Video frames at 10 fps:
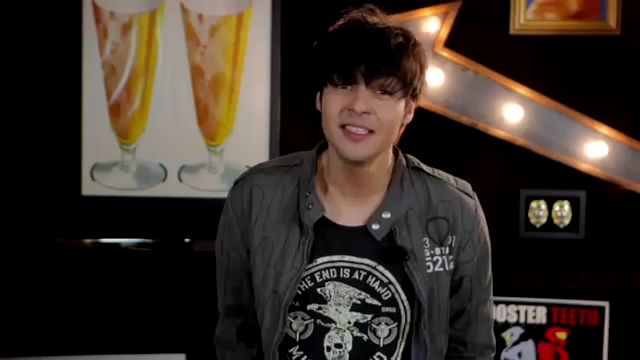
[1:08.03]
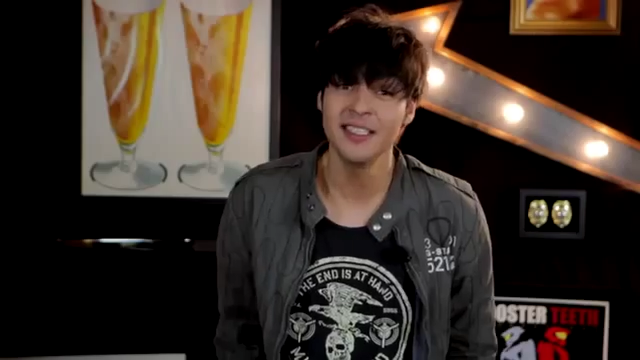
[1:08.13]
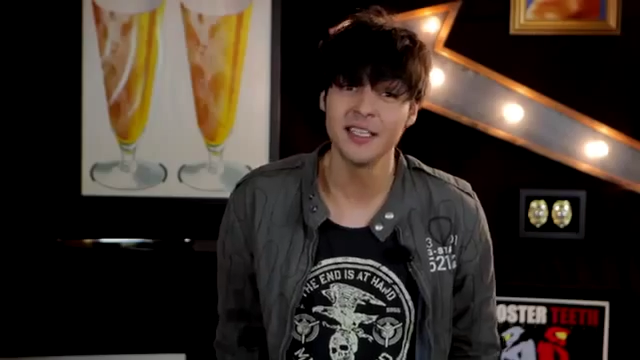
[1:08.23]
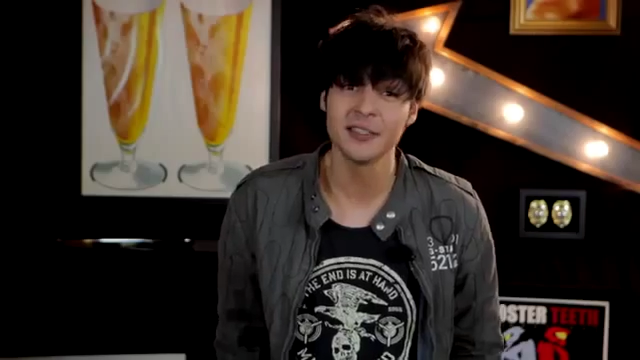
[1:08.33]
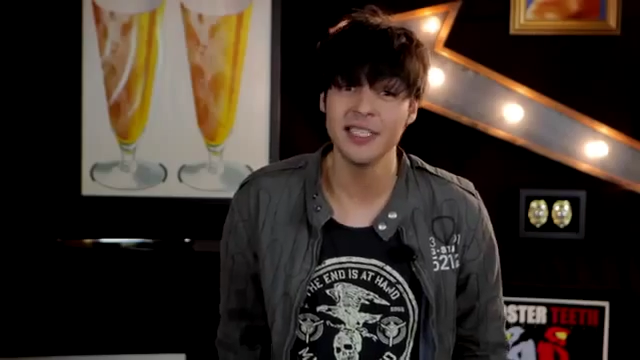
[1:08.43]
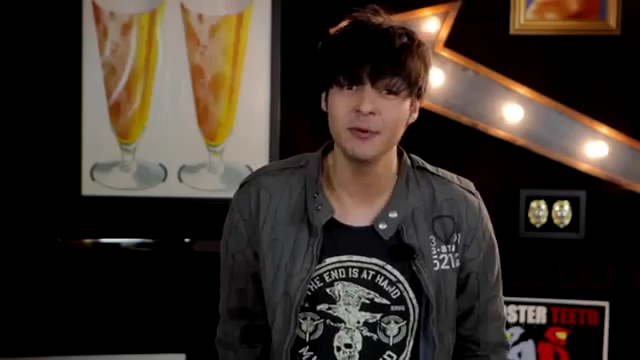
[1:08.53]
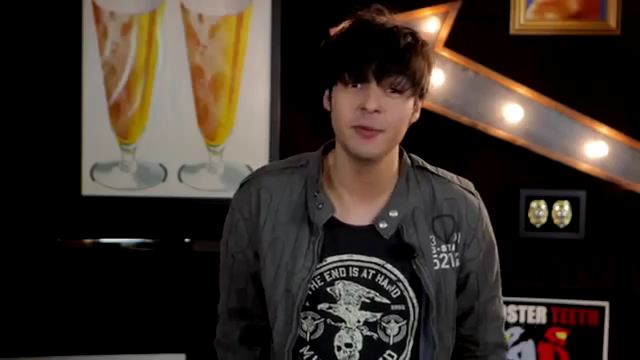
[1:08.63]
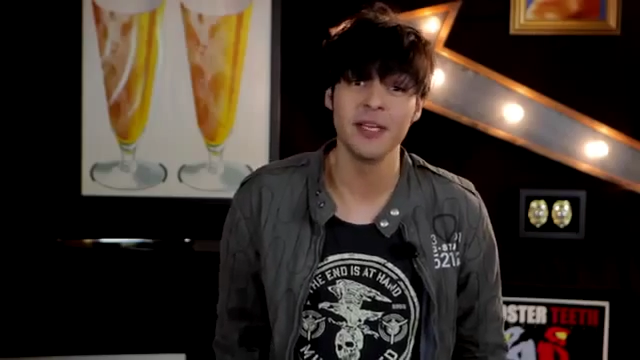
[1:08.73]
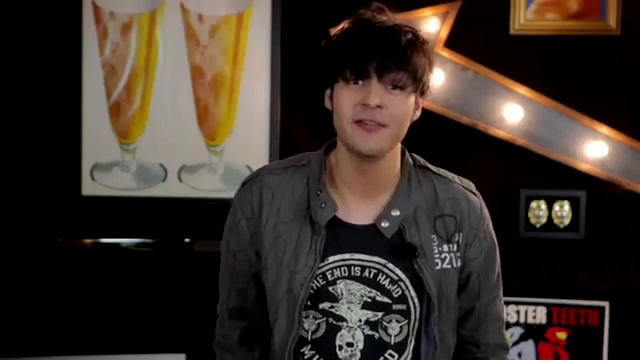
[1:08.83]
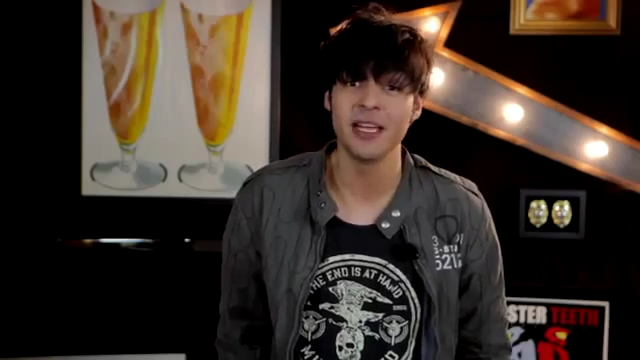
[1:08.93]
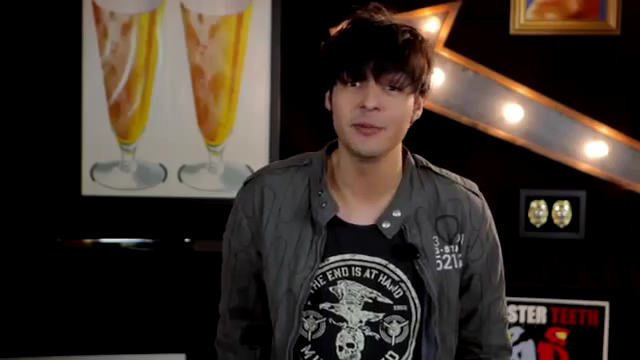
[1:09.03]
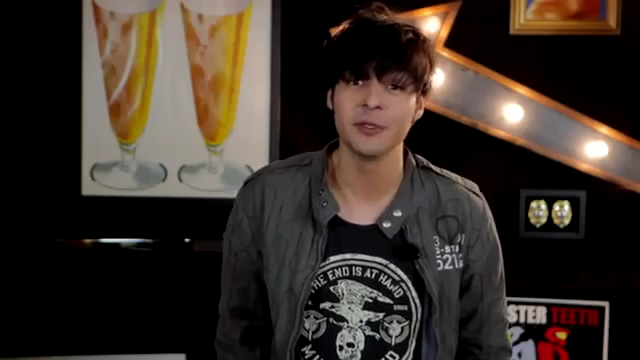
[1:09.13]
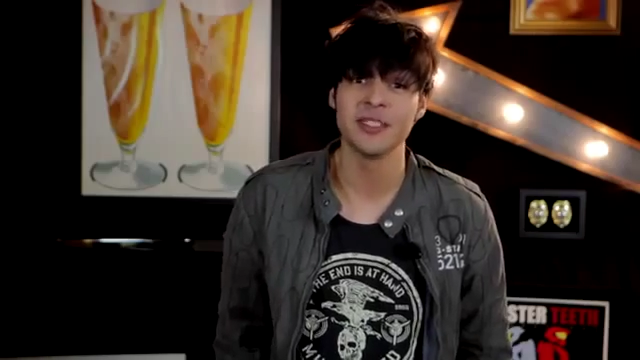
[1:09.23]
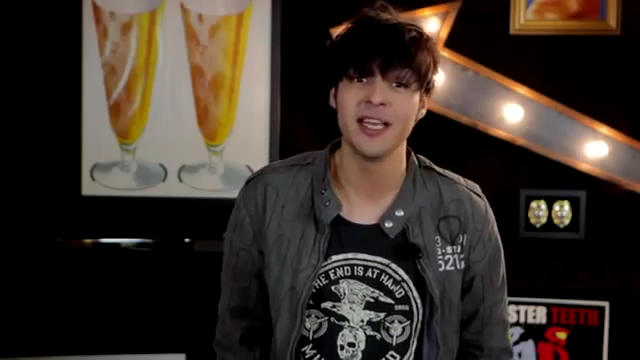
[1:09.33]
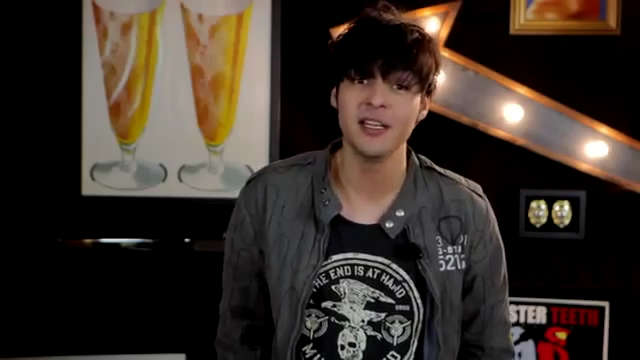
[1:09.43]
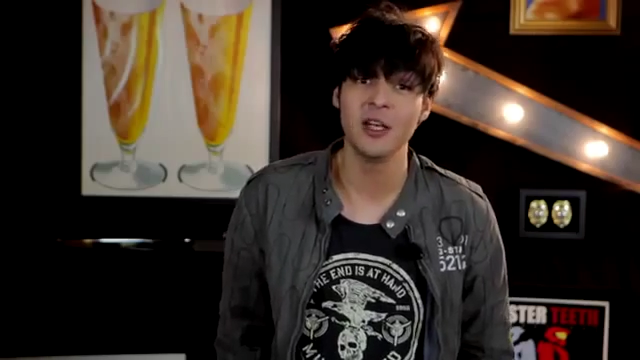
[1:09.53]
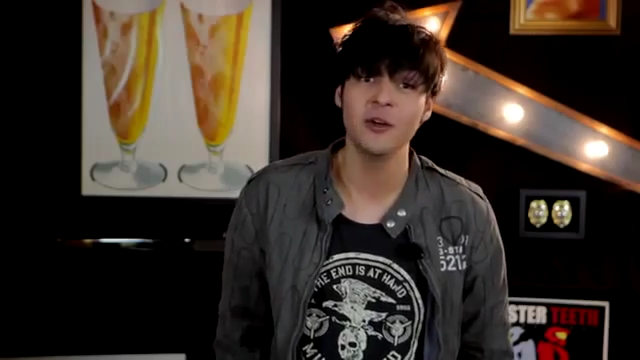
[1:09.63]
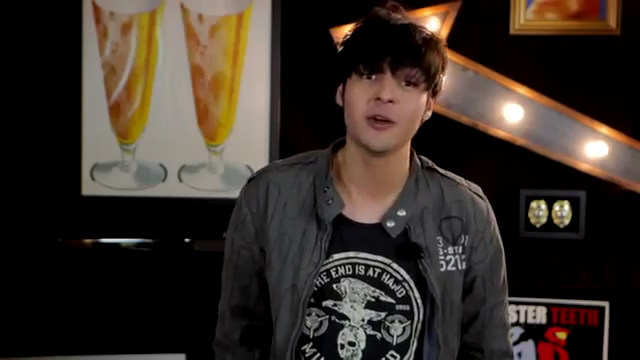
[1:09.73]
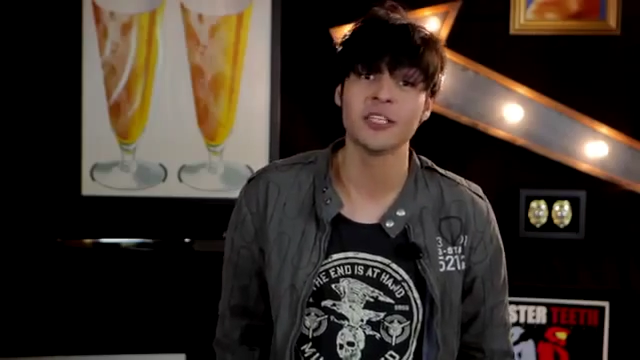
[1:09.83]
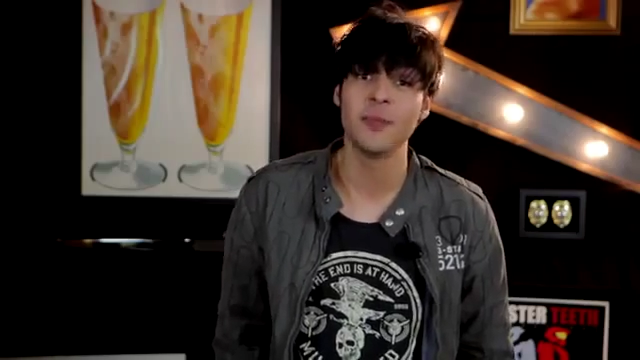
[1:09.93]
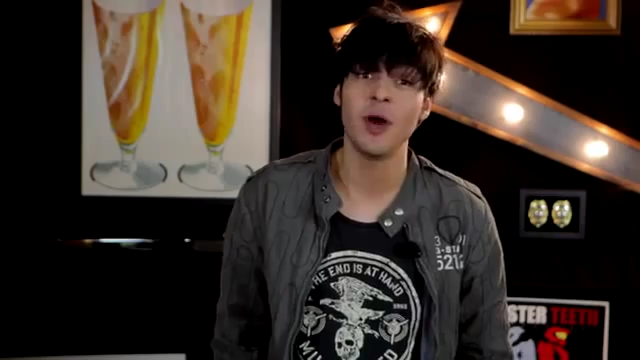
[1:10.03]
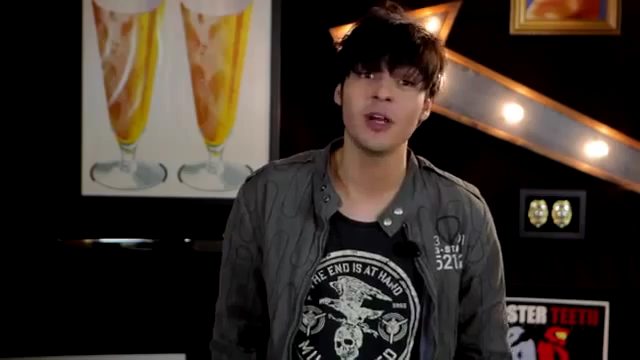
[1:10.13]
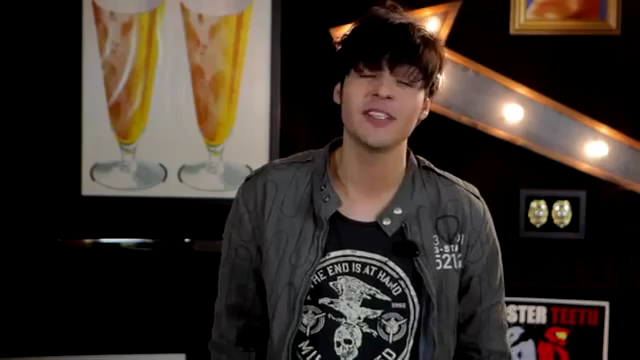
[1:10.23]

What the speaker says: The DLC will be available standalone or as part